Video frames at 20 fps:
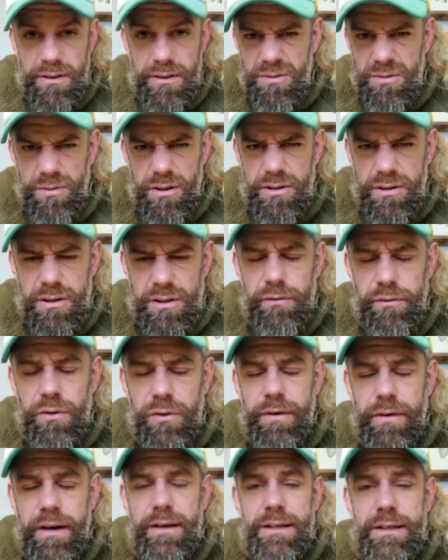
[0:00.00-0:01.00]
That's the word I was looking
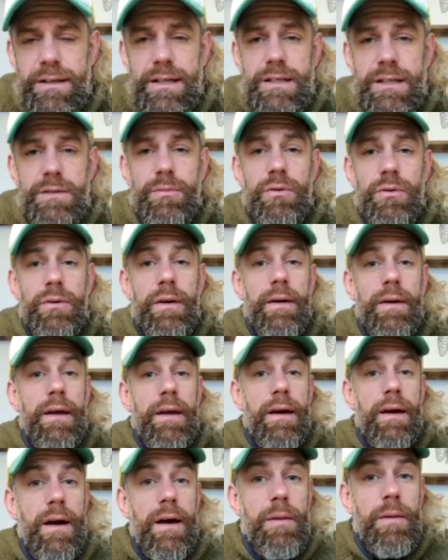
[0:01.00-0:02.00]
for. Very accessible.
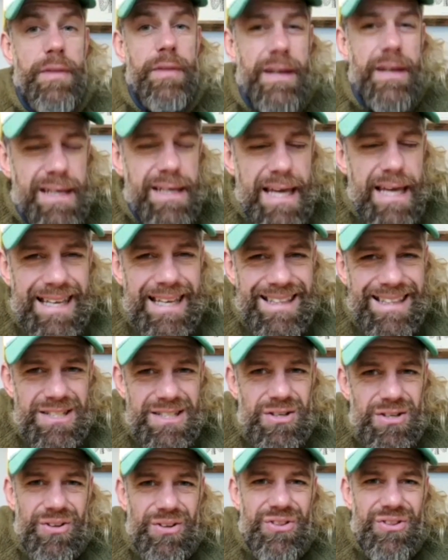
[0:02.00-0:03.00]
But then you're getting
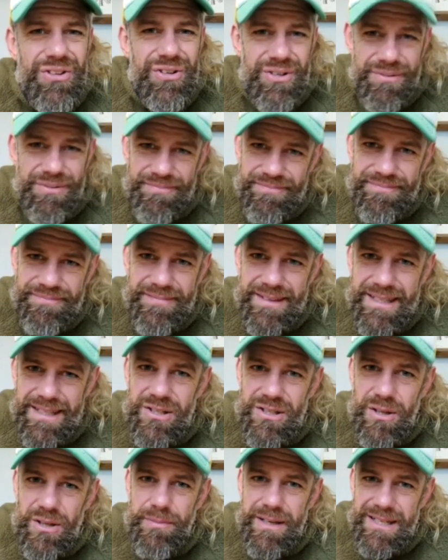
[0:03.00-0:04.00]
these other
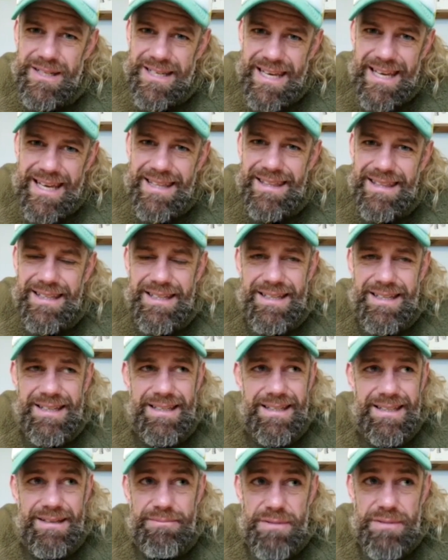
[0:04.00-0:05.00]
bits. You're getting
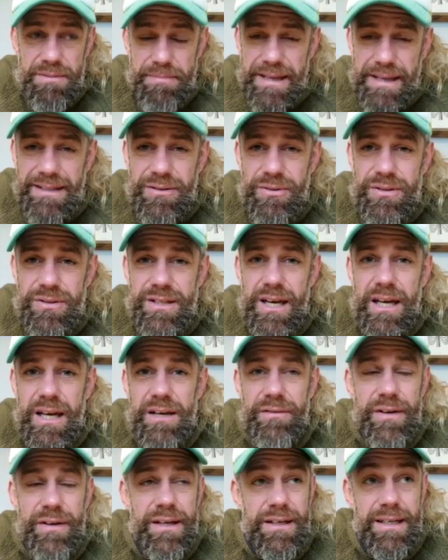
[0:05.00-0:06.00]
the mental side
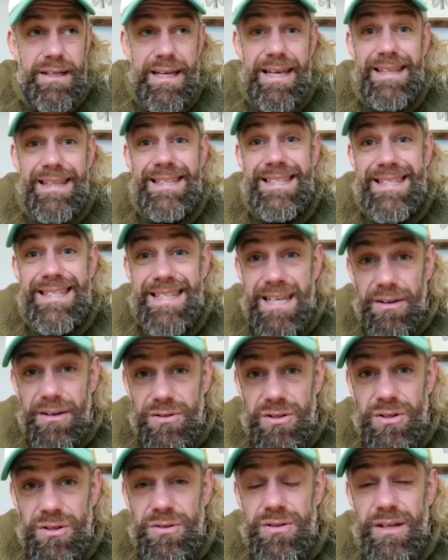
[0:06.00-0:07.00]
of it, and you're getting the
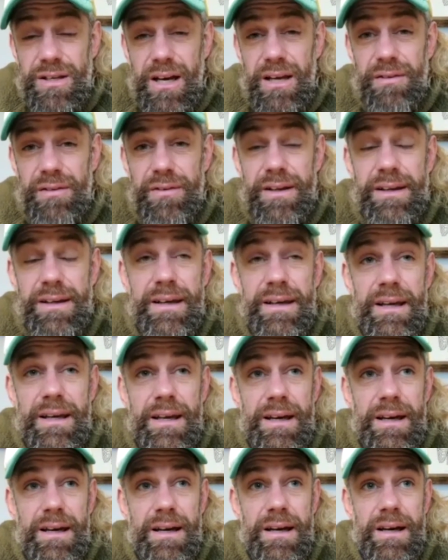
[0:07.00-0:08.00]
CO2 side of it,
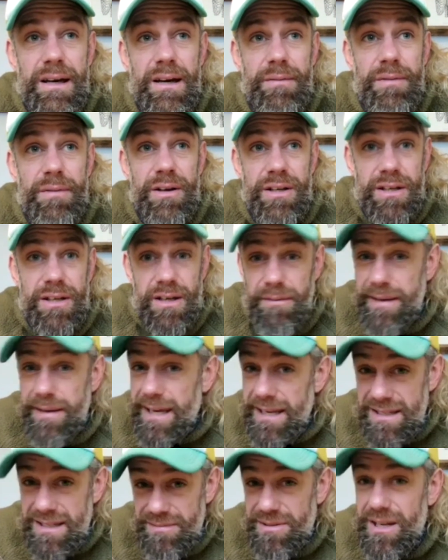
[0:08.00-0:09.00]
and you're going to be
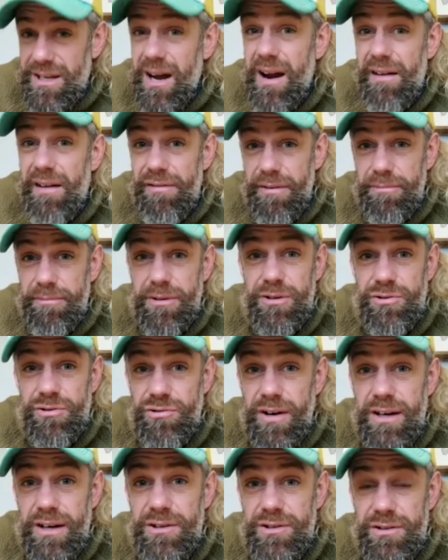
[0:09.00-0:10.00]
getting some diaphragm
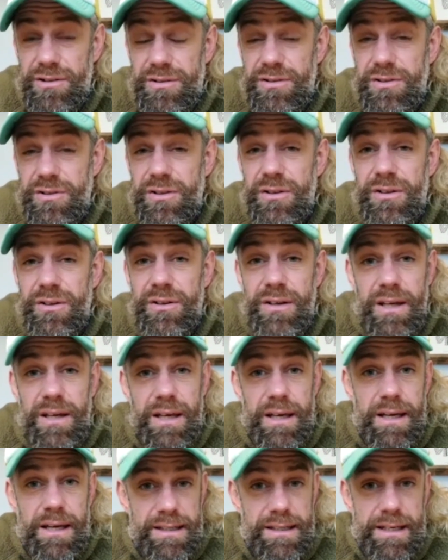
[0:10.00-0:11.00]
contractions that
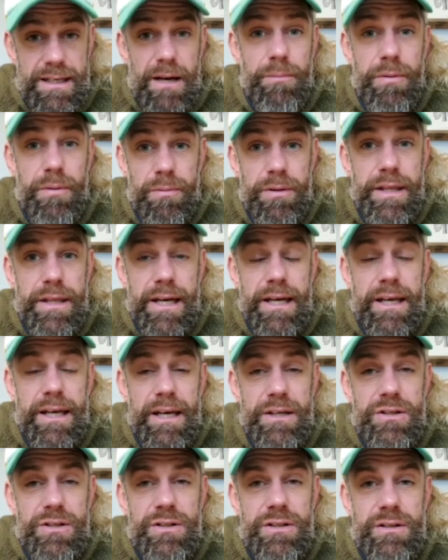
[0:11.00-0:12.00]
is helping with that
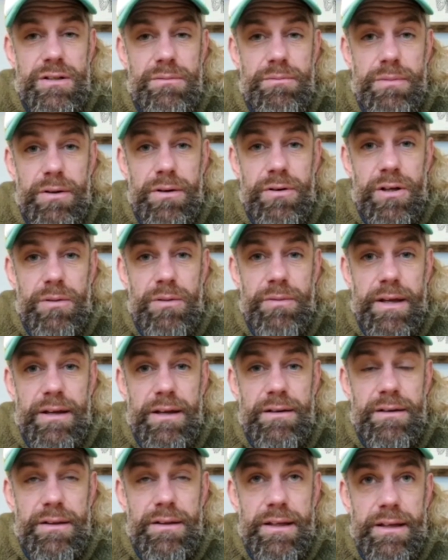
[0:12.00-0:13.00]
connection to building up
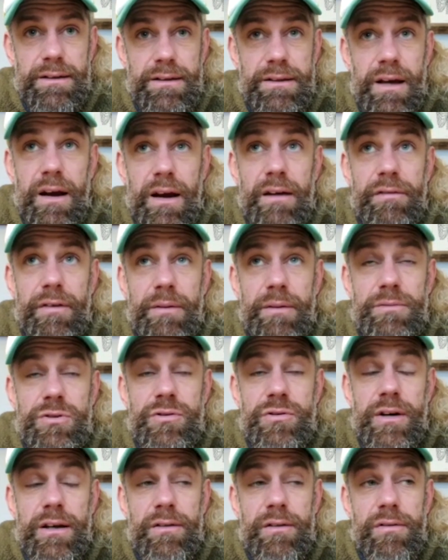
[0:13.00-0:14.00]
that diaphragm
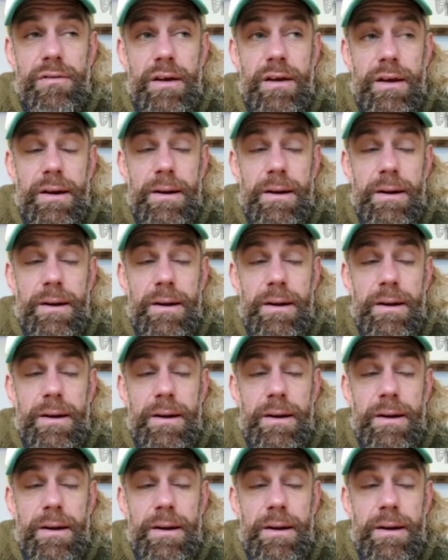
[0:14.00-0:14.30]
strength.